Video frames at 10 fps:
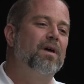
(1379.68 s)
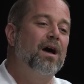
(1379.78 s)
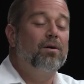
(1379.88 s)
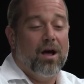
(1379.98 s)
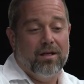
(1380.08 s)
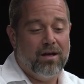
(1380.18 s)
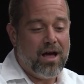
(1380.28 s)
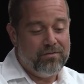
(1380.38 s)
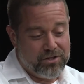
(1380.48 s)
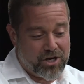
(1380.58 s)
I
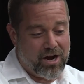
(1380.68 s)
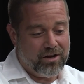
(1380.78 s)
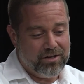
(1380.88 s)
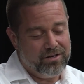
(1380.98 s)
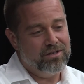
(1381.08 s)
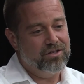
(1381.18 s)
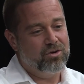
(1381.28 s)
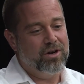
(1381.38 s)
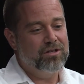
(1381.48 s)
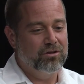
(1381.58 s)
have a child, and it's
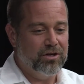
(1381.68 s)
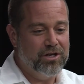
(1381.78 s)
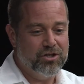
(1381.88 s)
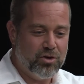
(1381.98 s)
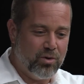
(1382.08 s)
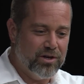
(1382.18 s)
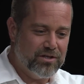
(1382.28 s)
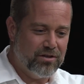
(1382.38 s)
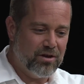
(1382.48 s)
great to look at his toys to